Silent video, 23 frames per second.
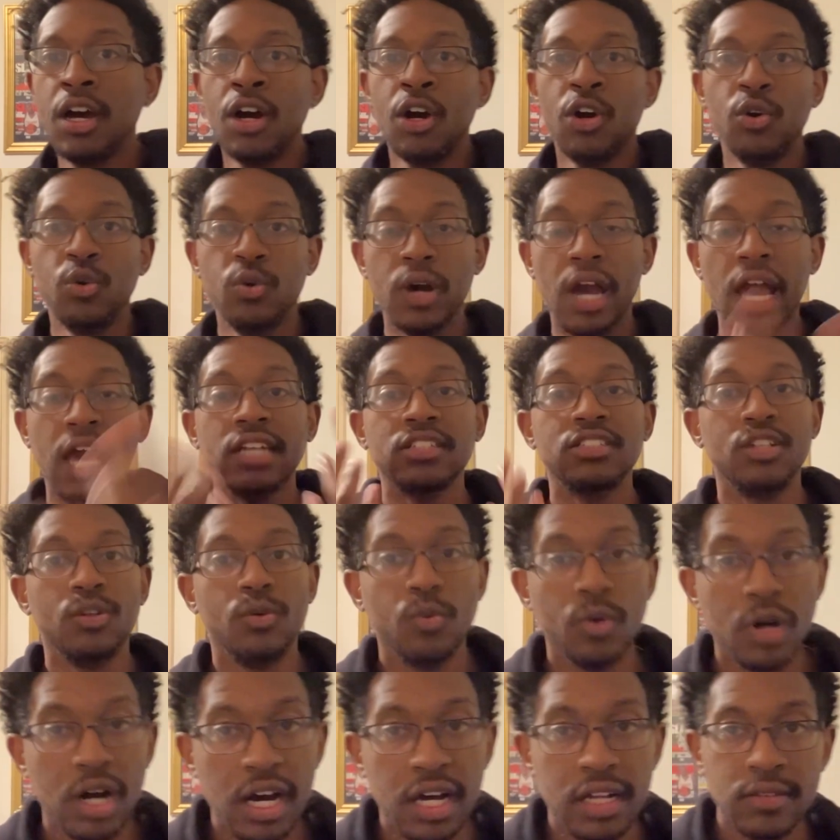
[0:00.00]
Who actually
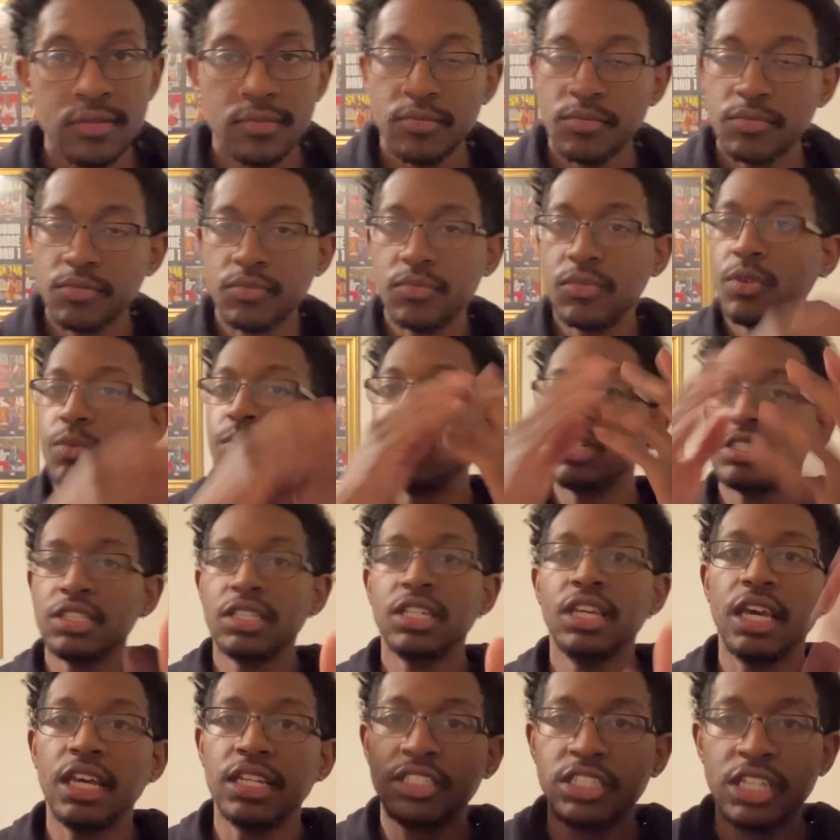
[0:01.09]
won? Once
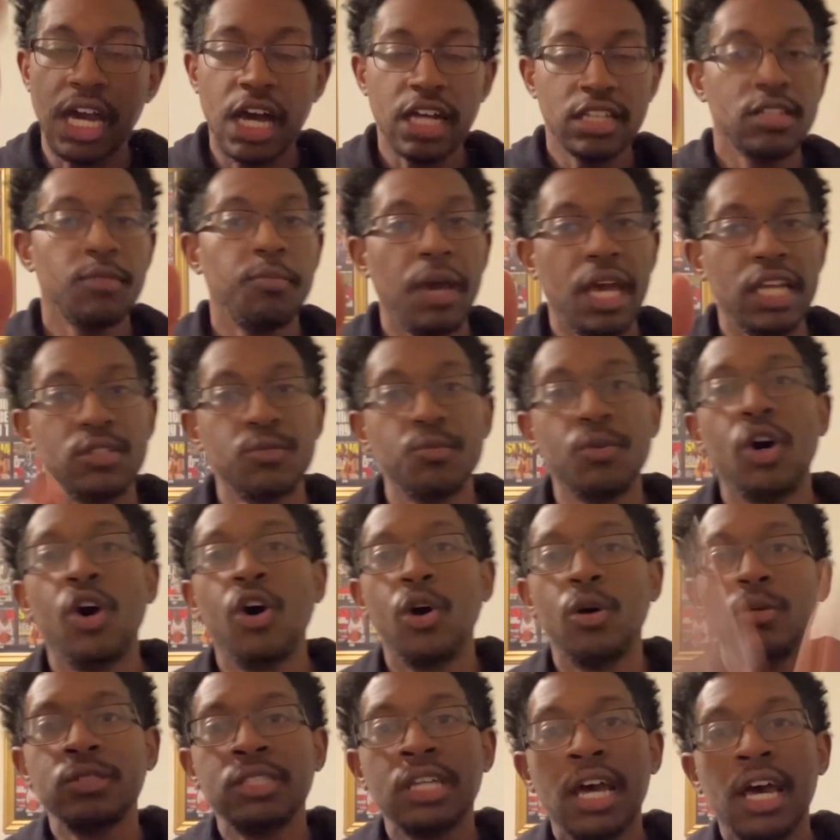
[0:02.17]
again, shout out to Patrick
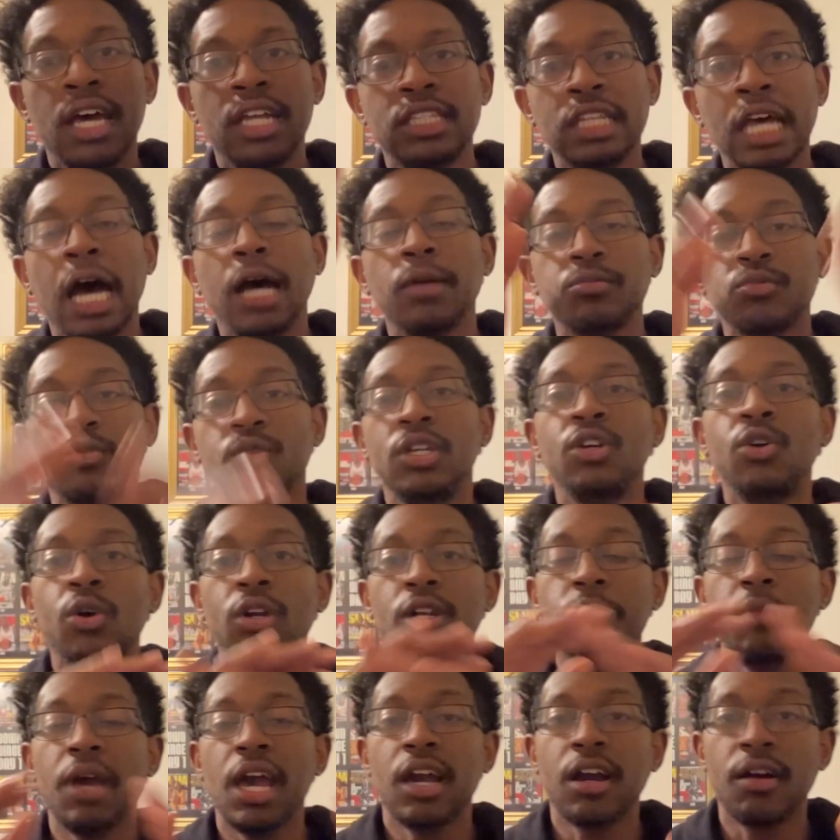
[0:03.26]
Mahomes, top 3
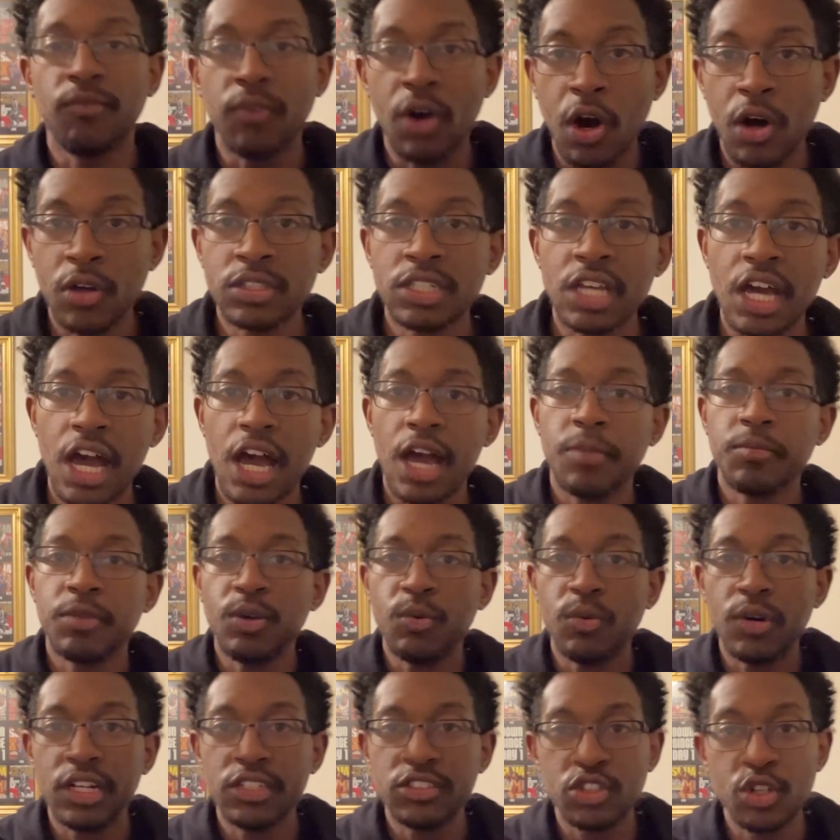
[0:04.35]
quarterback of all time. He
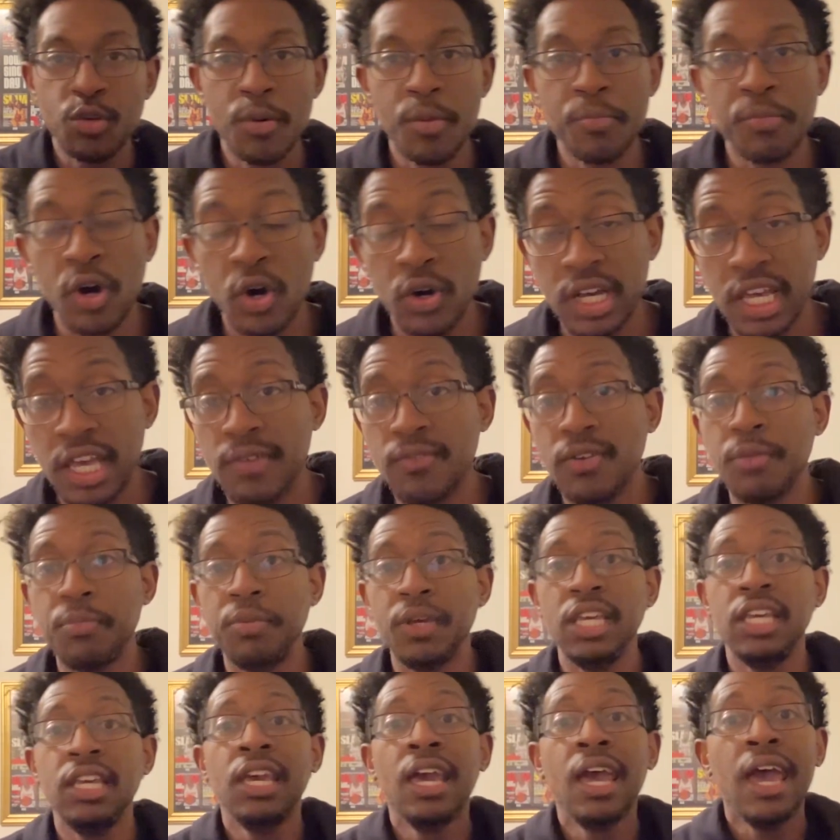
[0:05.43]
won Super Bowl
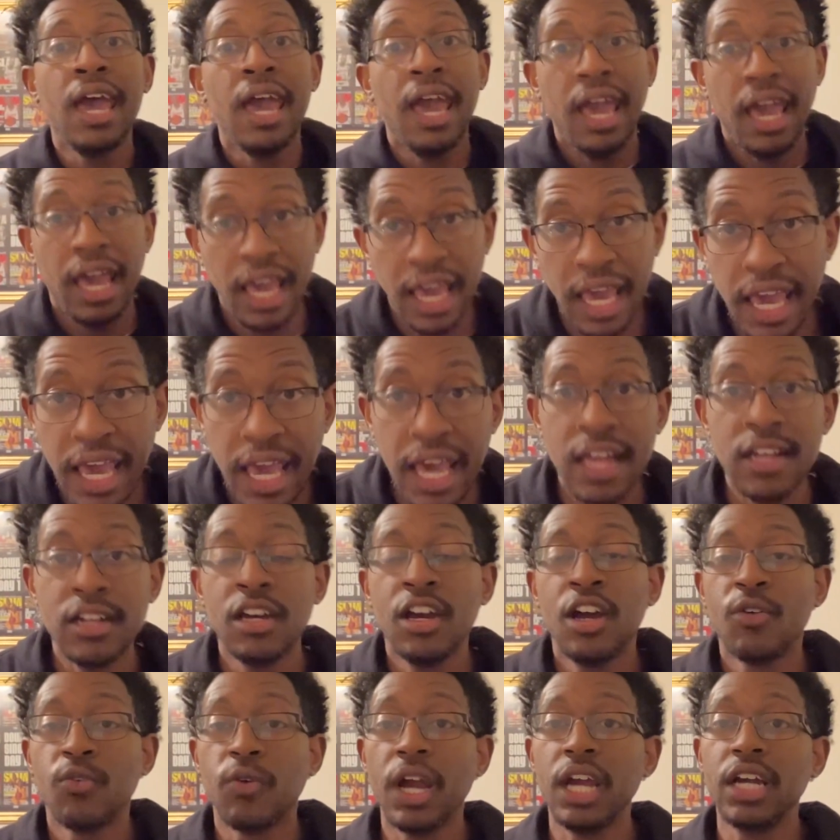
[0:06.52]
MVP and
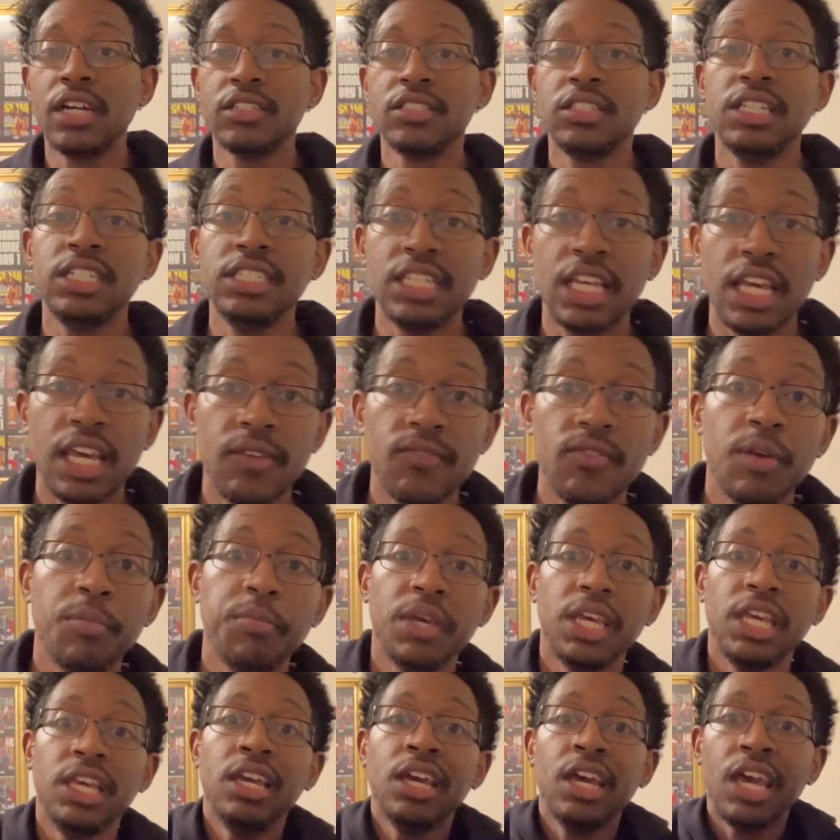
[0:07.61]
regular season
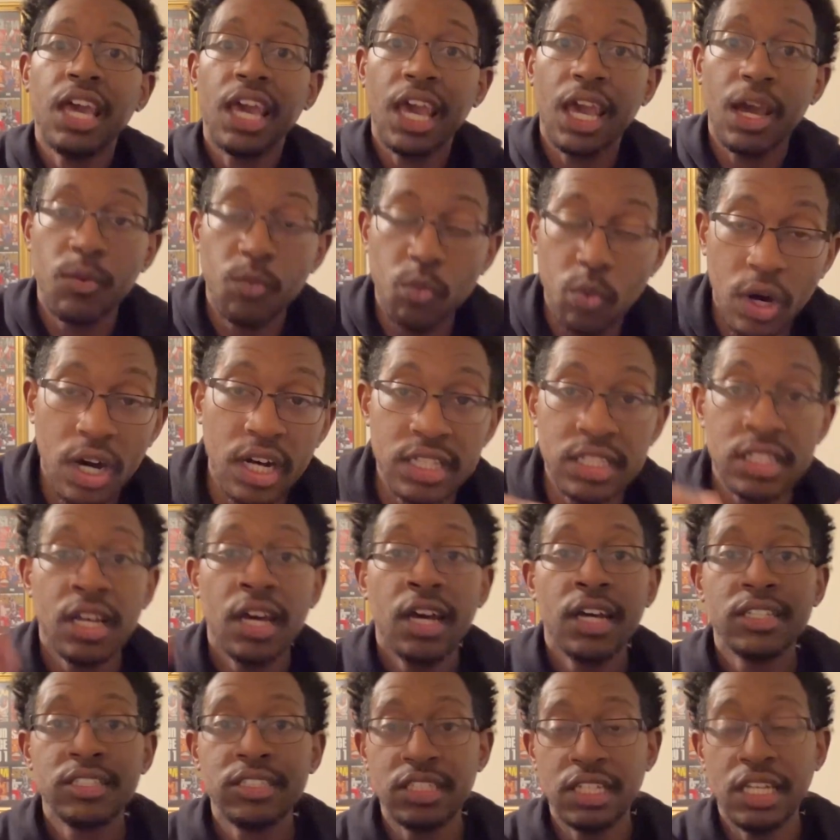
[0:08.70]
MVP in one
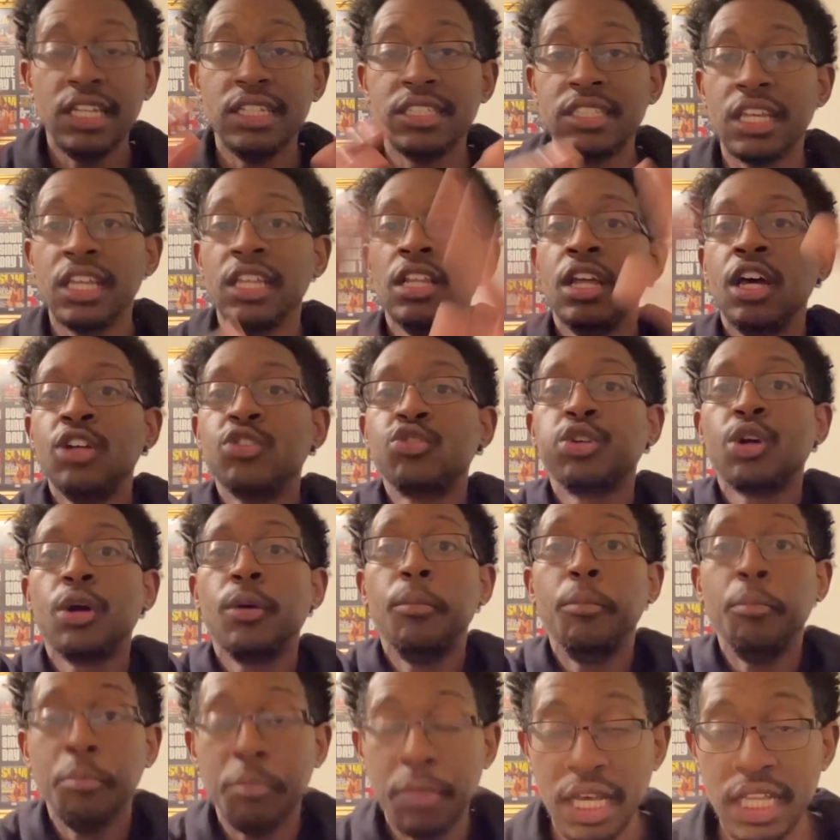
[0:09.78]
season.
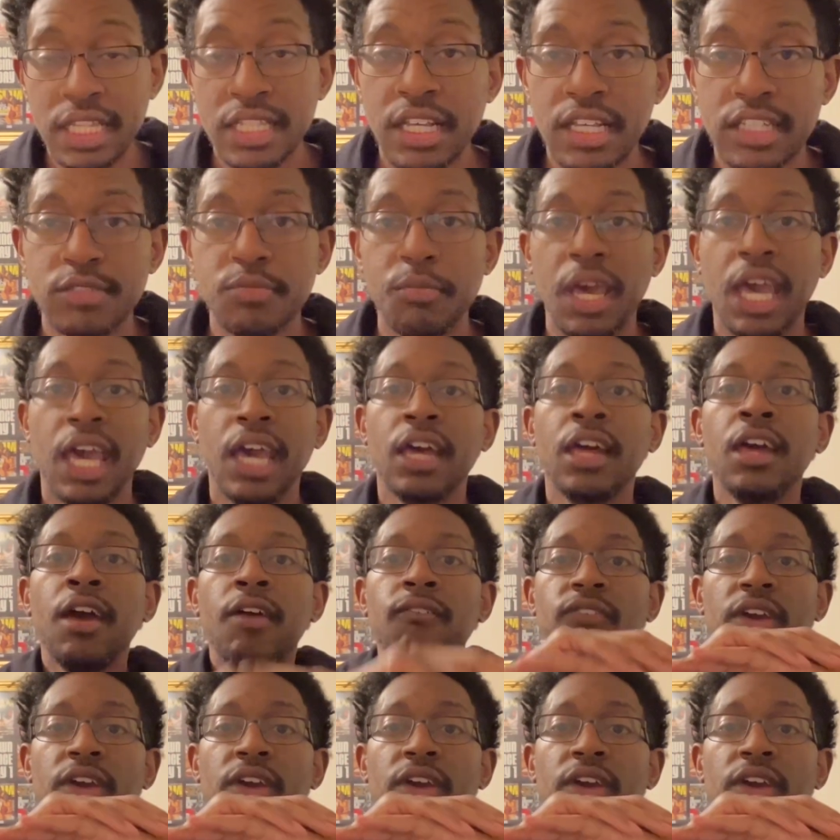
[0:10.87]
Tremendous, man.